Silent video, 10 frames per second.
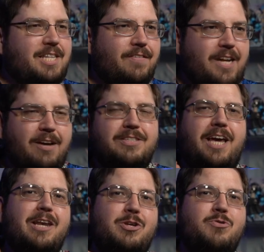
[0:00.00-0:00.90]
they have announced
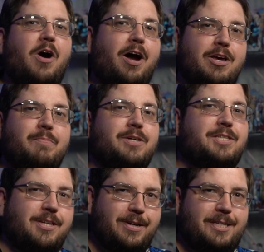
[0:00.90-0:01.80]
a new audiobook
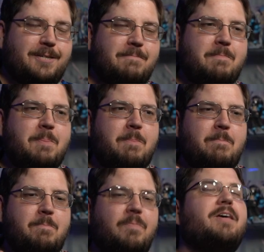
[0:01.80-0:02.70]
series,
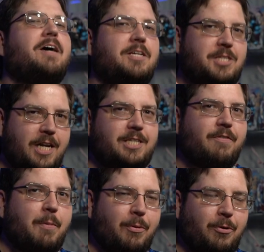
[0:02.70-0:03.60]
Ascendance of
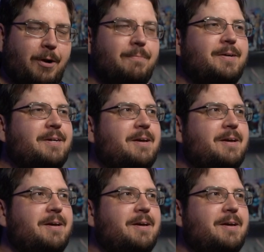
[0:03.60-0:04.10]
a Bookworm